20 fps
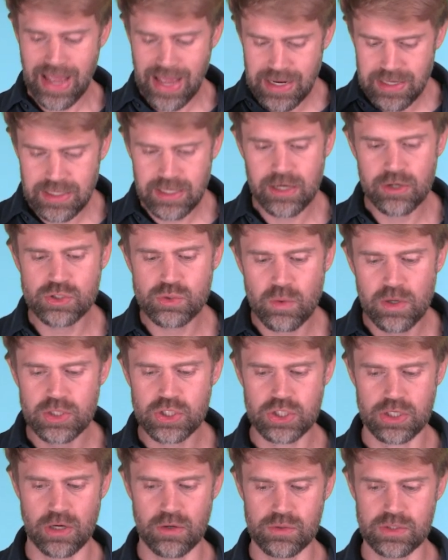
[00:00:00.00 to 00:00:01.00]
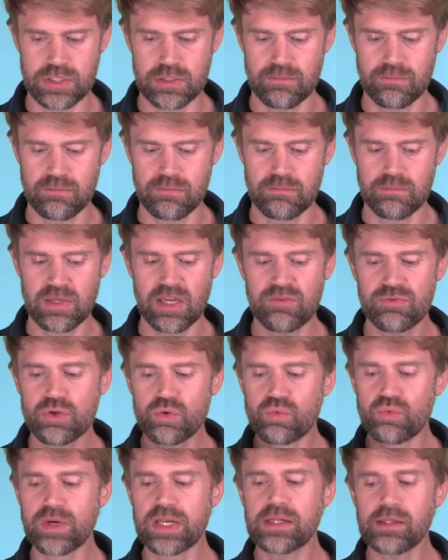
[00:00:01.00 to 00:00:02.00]
And here's what it shows if
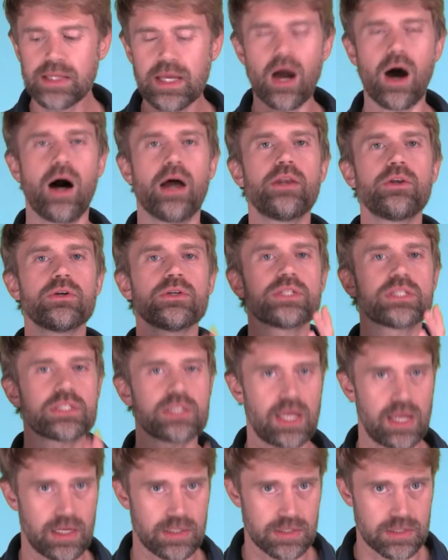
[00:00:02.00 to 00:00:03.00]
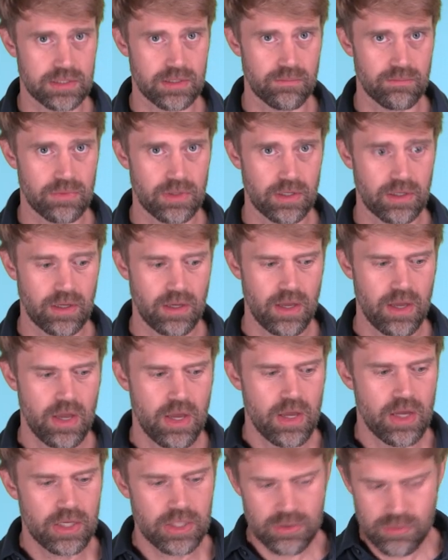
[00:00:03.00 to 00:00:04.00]
you really understand something,
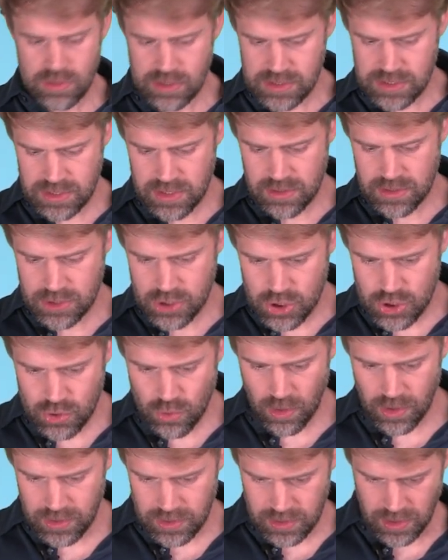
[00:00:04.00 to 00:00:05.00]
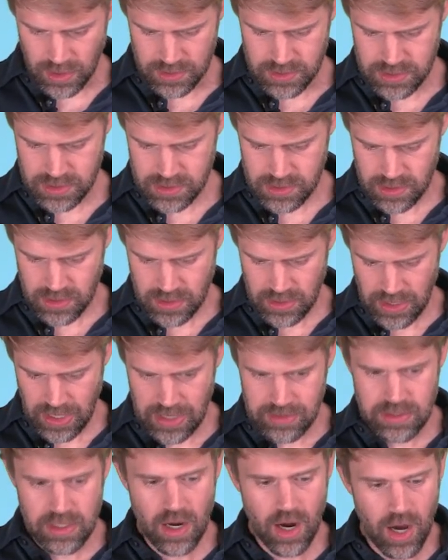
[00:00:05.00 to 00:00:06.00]
you can see the shortcuts
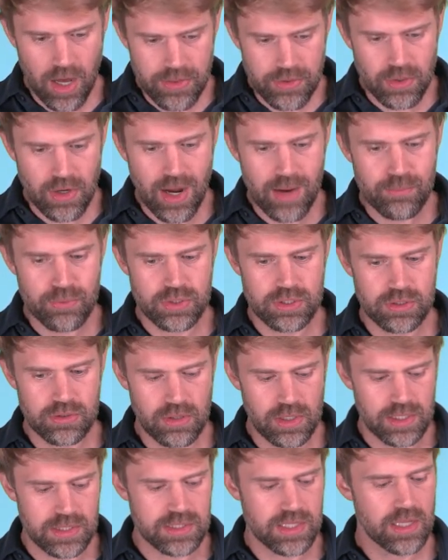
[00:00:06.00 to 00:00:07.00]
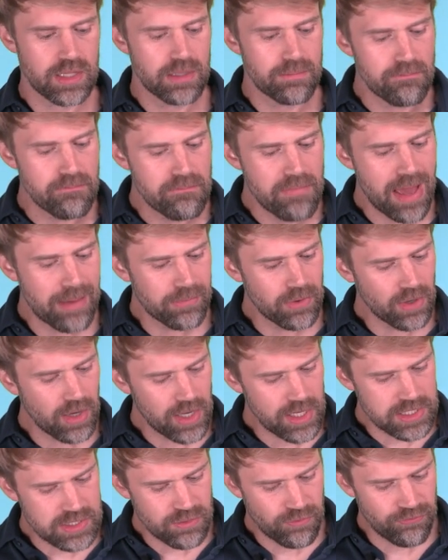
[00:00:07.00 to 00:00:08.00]
and the other opportunities. The
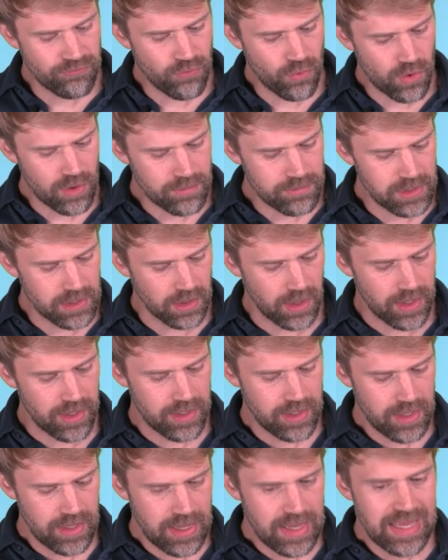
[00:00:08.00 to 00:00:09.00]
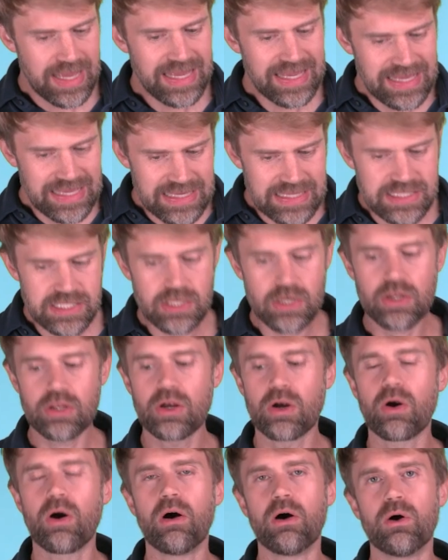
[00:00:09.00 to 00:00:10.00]
memorized formula isn't
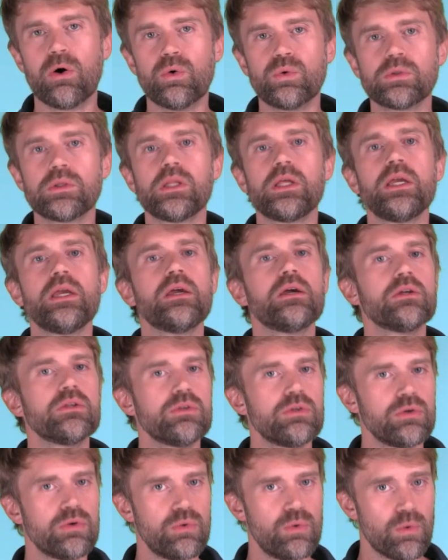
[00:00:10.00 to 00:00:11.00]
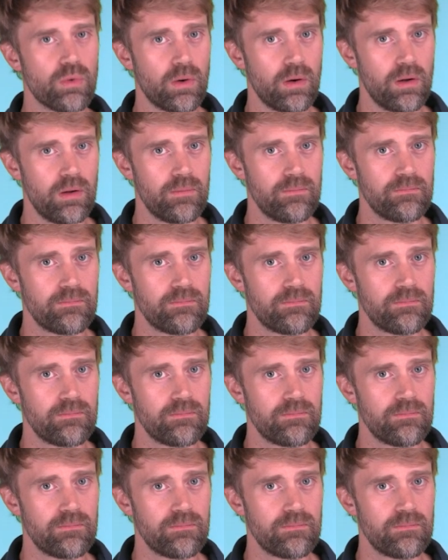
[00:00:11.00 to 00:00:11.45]
your only tool.